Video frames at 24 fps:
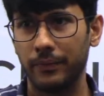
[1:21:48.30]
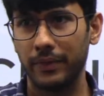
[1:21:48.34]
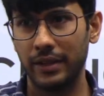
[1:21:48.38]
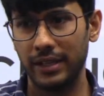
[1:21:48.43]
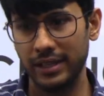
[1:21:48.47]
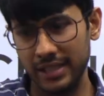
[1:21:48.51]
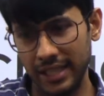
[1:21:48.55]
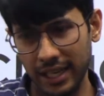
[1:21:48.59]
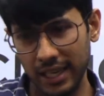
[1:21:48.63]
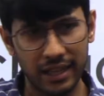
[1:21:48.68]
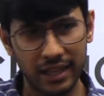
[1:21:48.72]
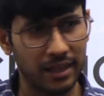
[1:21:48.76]

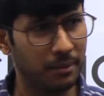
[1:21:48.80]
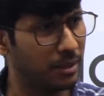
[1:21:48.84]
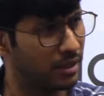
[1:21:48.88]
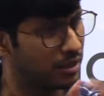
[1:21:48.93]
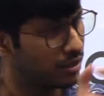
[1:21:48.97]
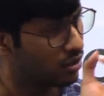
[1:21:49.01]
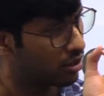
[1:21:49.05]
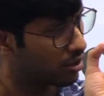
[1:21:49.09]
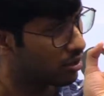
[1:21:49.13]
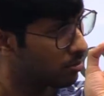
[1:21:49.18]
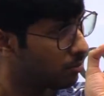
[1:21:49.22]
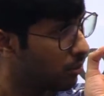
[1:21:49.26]
inside the margin,
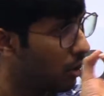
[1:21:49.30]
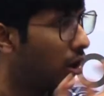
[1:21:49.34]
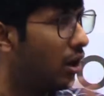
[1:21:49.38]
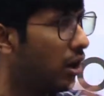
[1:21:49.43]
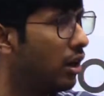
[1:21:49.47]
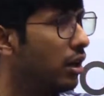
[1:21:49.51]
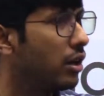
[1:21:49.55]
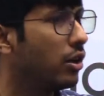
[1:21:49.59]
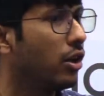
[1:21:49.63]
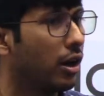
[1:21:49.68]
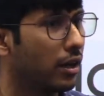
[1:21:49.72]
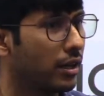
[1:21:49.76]
small
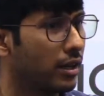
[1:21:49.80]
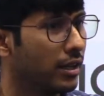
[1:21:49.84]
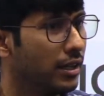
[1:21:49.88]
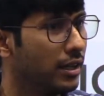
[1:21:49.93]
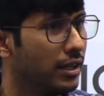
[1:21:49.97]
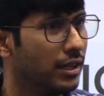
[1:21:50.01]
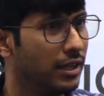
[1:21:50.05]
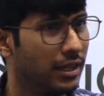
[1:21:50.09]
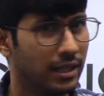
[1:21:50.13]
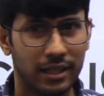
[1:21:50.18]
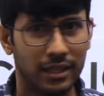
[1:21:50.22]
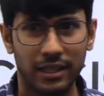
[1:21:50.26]
dot.
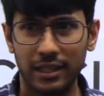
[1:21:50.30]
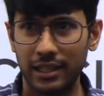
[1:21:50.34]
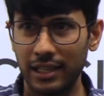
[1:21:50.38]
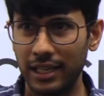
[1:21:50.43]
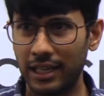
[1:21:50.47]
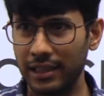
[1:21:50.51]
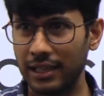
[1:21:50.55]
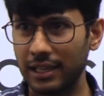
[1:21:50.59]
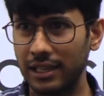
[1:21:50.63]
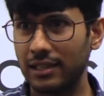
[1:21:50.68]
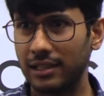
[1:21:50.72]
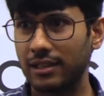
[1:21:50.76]

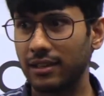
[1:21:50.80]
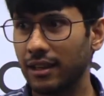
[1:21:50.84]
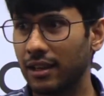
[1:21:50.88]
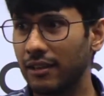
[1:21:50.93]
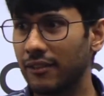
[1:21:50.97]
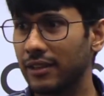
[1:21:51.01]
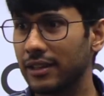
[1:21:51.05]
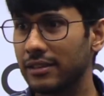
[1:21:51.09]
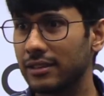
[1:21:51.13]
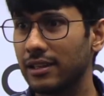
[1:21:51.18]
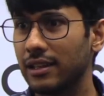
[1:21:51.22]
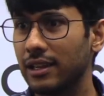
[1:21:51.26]
Let that serve
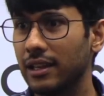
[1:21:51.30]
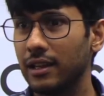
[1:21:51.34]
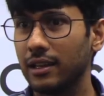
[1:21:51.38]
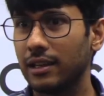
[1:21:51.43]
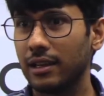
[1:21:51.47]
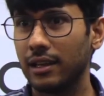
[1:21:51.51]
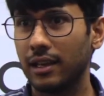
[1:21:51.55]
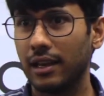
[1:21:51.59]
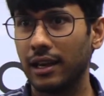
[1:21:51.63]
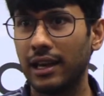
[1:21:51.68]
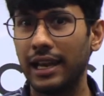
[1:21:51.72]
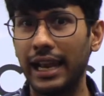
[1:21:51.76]
as a
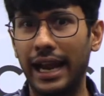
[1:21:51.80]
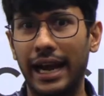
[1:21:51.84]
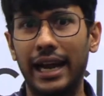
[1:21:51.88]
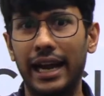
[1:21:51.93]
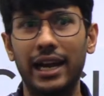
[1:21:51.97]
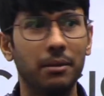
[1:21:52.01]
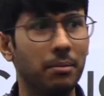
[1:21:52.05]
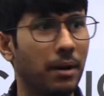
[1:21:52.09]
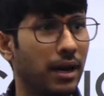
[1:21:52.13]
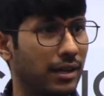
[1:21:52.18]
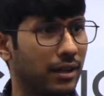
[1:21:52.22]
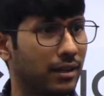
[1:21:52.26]

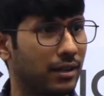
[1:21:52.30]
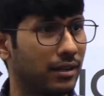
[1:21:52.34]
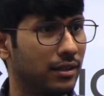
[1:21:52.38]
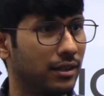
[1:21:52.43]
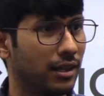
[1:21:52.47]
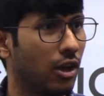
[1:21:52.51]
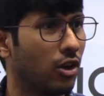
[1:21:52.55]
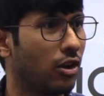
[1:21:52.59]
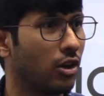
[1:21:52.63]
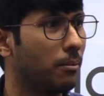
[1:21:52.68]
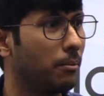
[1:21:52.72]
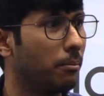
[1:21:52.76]
landmark
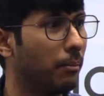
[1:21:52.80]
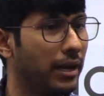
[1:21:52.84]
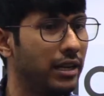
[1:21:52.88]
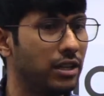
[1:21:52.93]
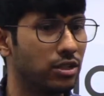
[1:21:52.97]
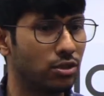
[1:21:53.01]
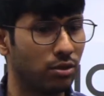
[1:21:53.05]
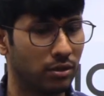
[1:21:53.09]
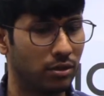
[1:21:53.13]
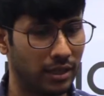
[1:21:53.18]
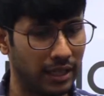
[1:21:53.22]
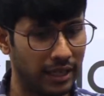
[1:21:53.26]
or a
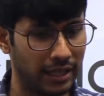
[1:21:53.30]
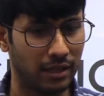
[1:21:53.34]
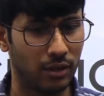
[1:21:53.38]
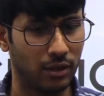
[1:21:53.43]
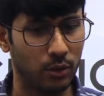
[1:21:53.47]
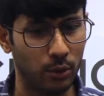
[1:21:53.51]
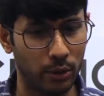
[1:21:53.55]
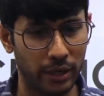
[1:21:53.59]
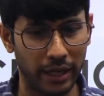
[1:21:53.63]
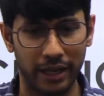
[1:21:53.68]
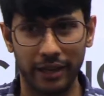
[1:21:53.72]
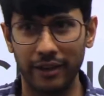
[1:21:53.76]
milestone, like,
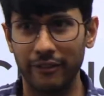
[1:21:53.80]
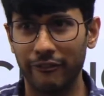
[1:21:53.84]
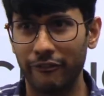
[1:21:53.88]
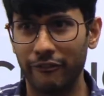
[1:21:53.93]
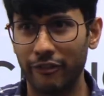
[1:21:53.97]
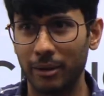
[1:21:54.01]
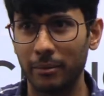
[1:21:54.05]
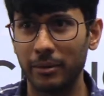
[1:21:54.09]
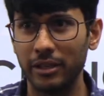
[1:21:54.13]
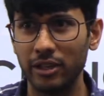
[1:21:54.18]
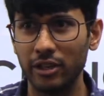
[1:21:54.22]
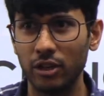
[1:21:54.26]
okay,
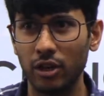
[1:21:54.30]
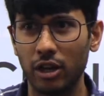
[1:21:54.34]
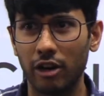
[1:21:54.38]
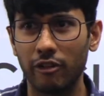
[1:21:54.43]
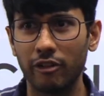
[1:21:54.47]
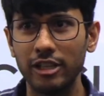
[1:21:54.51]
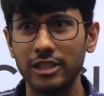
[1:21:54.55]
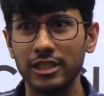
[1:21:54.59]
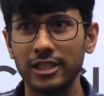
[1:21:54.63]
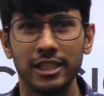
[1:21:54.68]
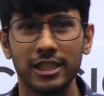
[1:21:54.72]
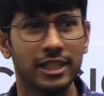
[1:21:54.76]
from here
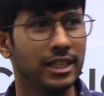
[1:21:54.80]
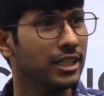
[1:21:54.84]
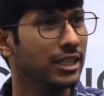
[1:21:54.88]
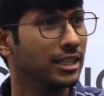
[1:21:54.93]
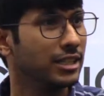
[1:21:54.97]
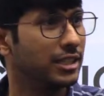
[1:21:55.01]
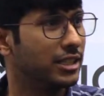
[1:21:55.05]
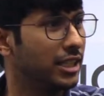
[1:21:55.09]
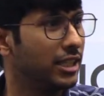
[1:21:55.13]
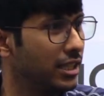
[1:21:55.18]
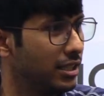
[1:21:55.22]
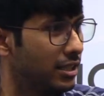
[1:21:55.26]
onwards,
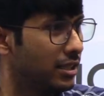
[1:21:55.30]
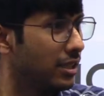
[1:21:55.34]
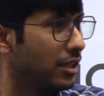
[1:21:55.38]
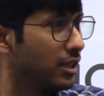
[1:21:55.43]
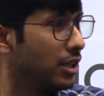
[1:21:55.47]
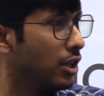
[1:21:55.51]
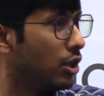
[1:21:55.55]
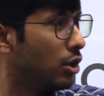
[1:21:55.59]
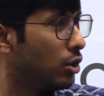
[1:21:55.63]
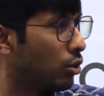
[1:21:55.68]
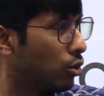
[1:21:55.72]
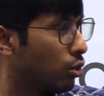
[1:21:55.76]
just
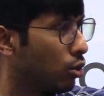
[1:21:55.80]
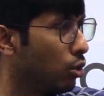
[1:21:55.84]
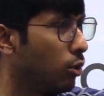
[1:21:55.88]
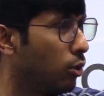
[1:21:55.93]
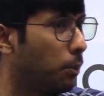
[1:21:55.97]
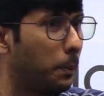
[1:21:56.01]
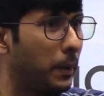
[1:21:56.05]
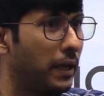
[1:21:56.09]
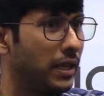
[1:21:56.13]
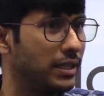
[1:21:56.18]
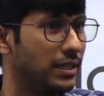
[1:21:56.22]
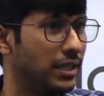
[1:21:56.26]
2
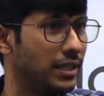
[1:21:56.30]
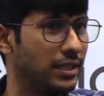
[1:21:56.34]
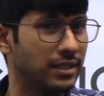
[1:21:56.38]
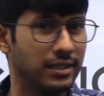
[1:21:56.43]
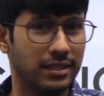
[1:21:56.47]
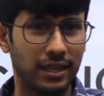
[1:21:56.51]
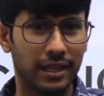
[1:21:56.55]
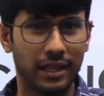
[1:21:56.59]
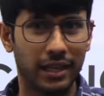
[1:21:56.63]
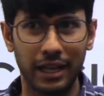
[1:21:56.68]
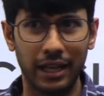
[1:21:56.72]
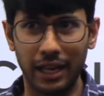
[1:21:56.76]
pages
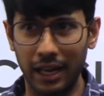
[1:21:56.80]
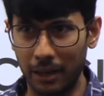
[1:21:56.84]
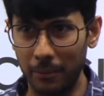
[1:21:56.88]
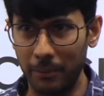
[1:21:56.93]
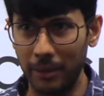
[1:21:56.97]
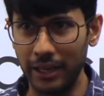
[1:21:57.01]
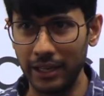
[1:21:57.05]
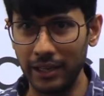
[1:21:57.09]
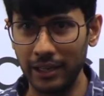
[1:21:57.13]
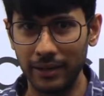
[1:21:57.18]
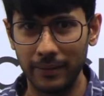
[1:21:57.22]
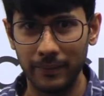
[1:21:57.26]

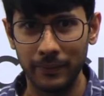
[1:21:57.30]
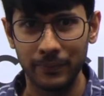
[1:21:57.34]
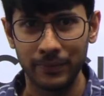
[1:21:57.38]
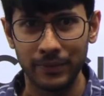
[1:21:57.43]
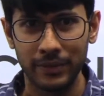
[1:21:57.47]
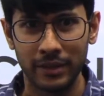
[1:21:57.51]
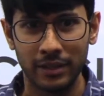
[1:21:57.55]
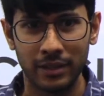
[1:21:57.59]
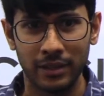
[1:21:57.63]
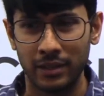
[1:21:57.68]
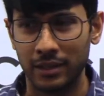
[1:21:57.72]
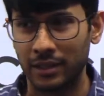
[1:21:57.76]
remain.
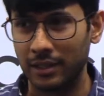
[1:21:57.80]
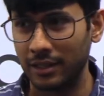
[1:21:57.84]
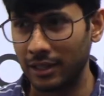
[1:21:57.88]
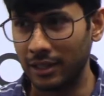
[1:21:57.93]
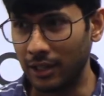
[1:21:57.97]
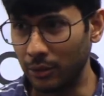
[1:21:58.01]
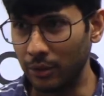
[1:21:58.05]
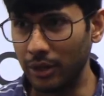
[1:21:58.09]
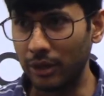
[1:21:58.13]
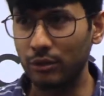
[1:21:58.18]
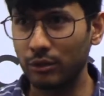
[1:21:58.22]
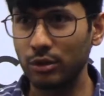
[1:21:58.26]
Now
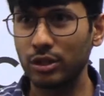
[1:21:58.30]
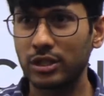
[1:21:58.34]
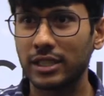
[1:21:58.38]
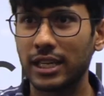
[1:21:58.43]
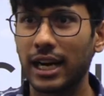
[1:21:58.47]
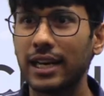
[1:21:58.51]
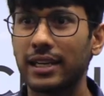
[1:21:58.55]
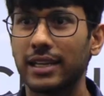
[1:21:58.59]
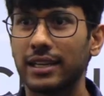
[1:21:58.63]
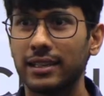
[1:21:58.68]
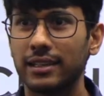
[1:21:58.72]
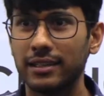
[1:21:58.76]
you have to
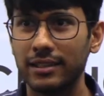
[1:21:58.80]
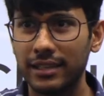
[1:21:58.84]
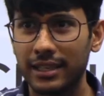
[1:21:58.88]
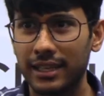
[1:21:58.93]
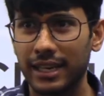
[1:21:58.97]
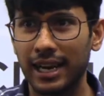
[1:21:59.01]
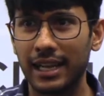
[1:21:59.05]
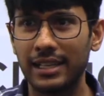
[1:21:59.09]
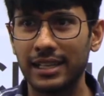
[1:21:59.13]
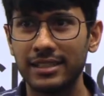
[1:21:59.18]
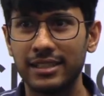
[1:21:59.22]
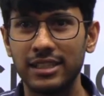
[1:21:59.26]
start
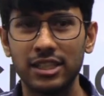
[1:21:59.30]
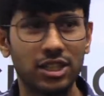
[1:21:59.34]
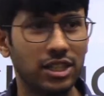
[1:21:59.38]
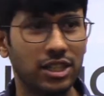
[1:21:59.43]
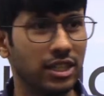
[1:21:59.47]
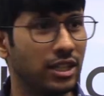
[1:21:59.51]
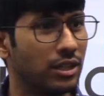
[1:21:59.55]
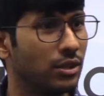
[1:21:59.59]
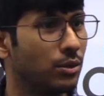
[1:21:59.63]
transitioning